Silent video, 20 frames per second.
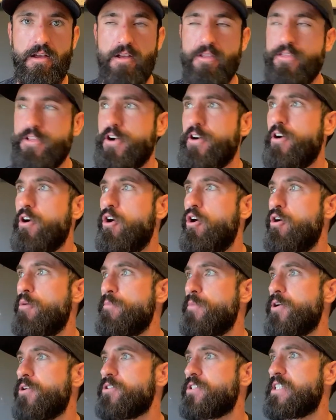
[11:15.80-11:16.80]
They're
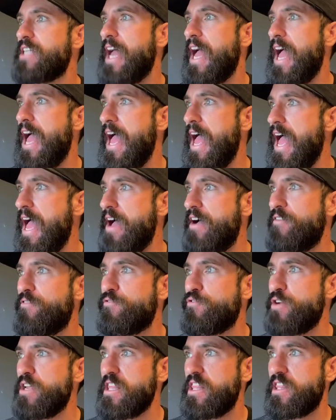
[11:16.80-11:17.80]
almost
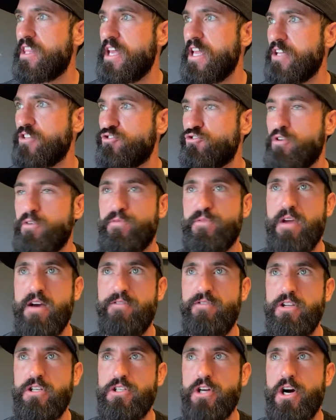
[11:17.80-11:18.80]
everything. So if you
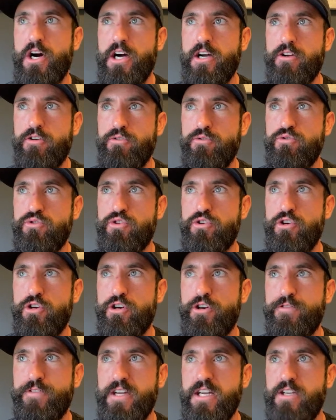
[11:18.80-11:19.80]
have a dog who's
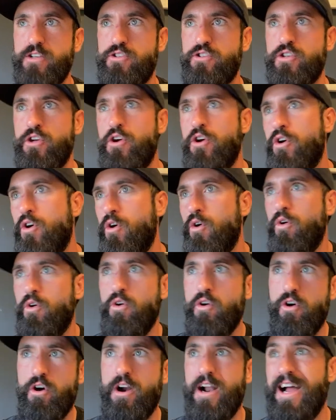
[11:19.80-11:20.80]
nervous,
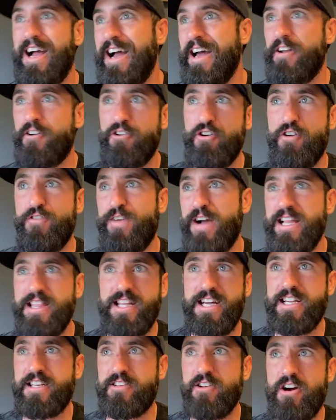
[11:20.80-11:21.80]
or I don't know if I
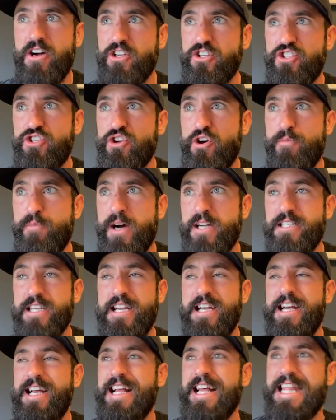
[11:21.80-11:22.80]
like dogs so much,
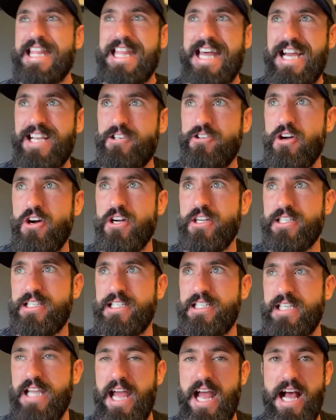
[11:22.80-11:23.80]
that
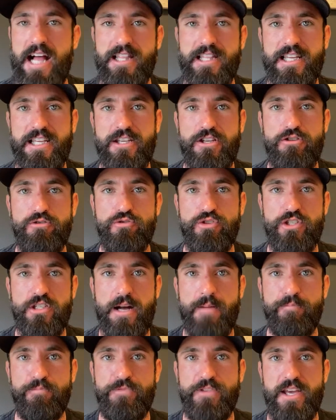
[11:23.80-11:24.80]
dog's telling you
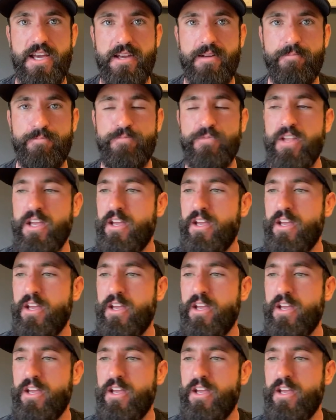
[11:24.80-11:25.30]
something.